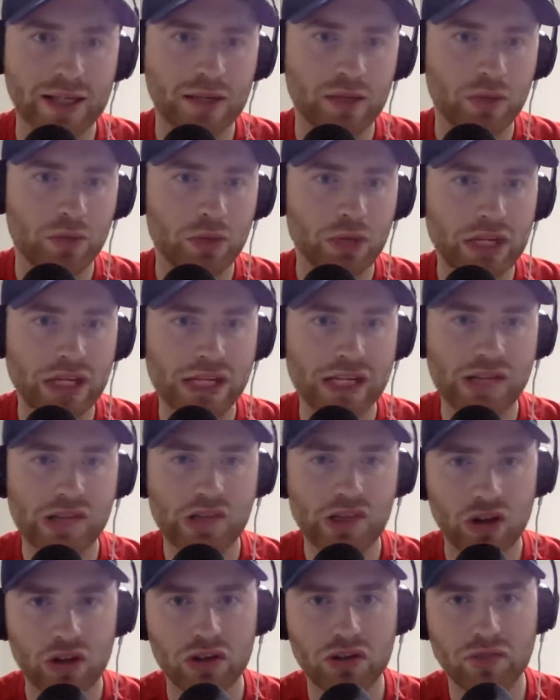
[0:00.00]
we
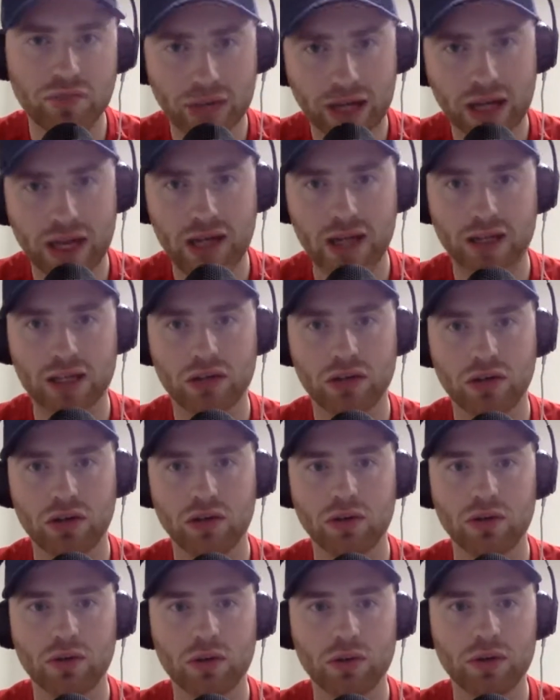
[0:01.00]
zone mark
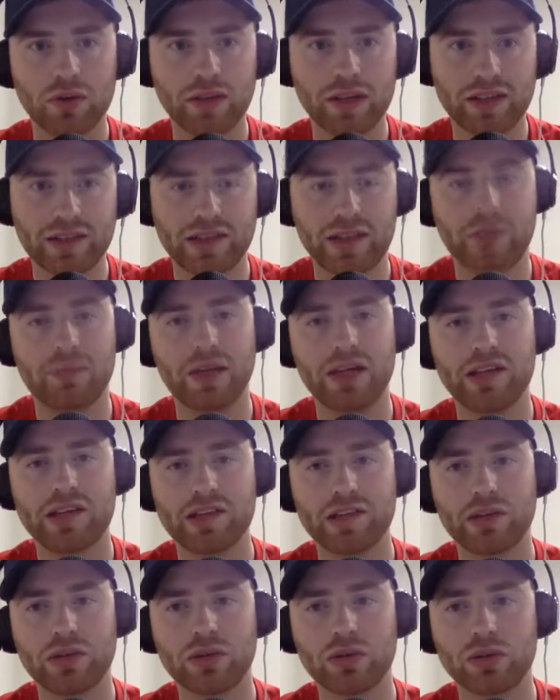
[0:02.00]
on all of our set
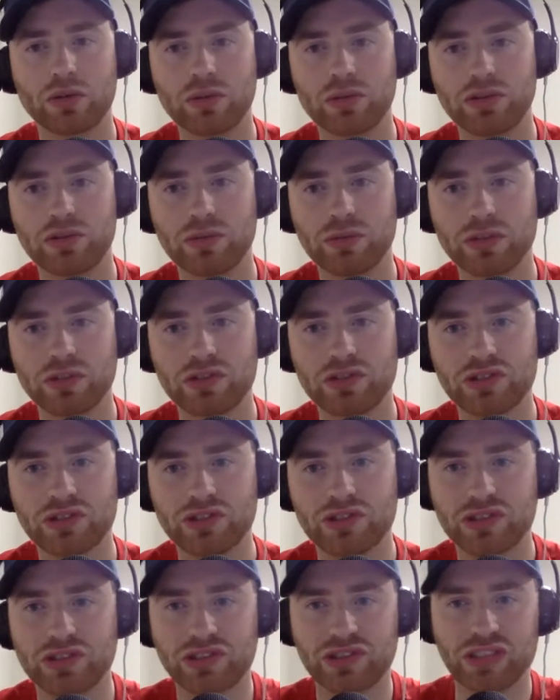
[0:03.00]
pieces and corners, which
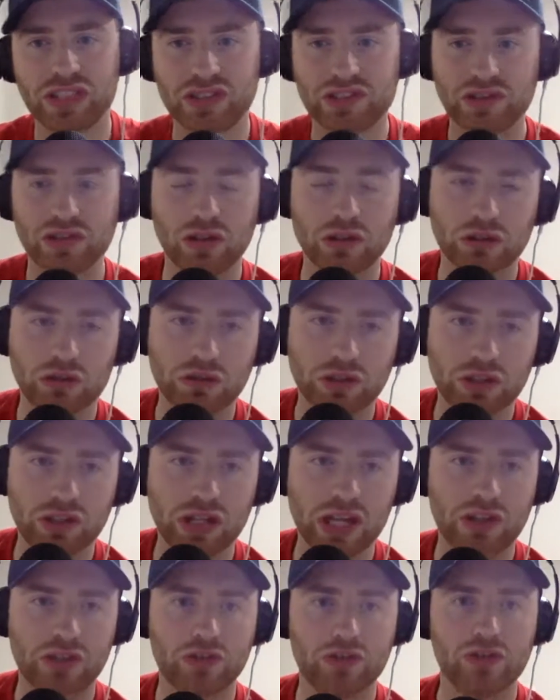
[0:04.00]
is just, it's not good.
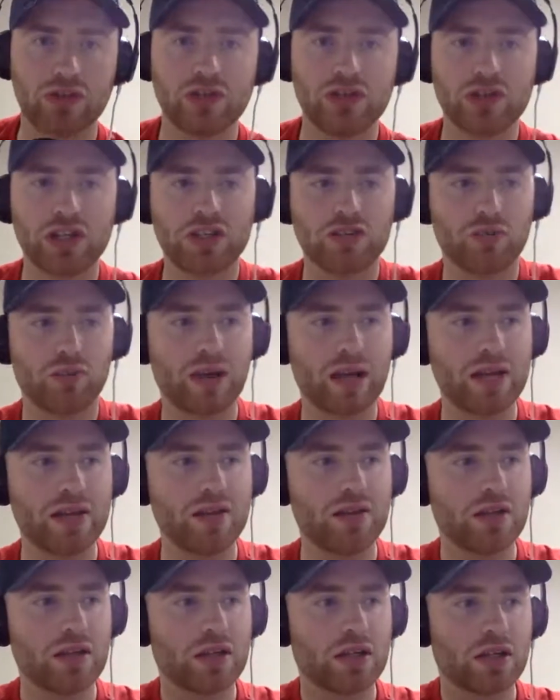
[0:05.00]
It's
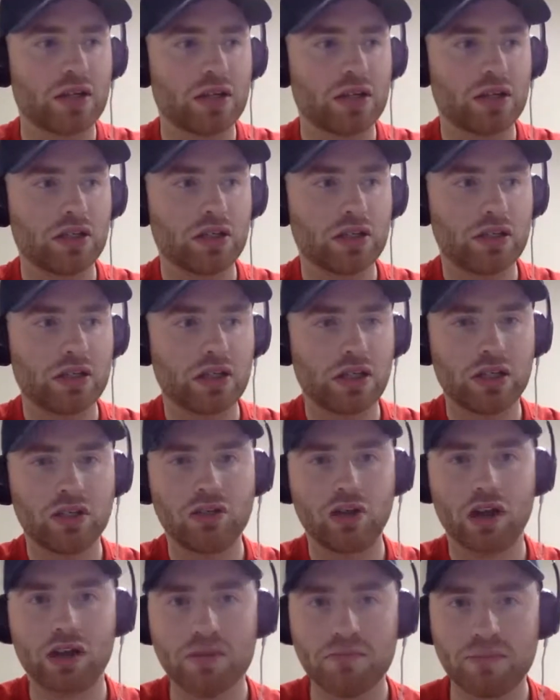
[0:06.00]
when you
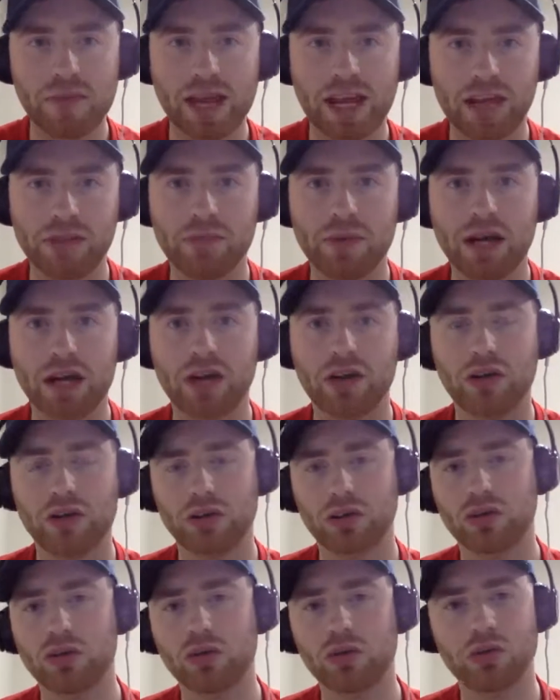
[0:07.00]
don't man mark
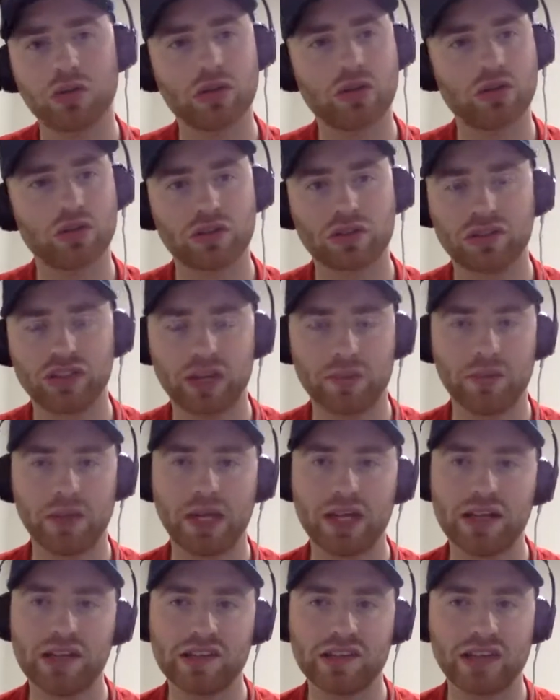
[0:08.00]
on a corner or a set
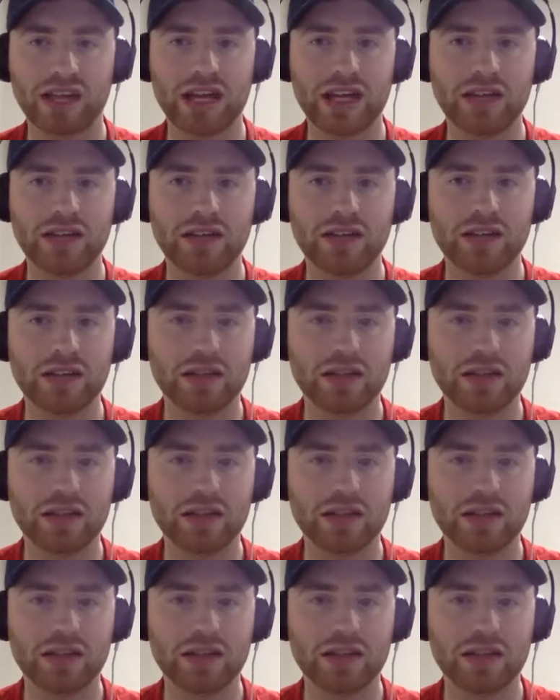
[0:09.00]
piece. And